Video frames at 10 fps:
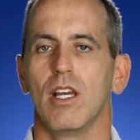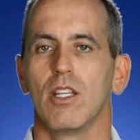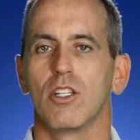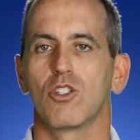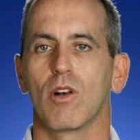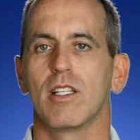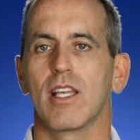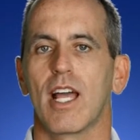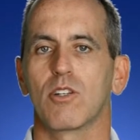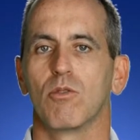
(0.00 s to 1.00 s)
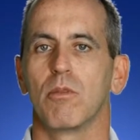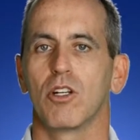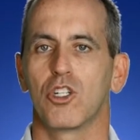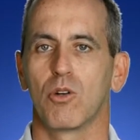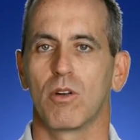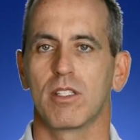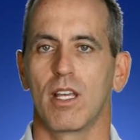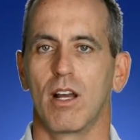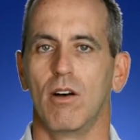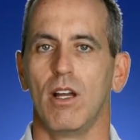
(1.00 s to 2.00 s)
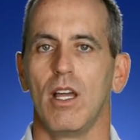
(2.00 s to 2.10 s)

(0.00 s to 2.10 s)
the transaction will be a short sale.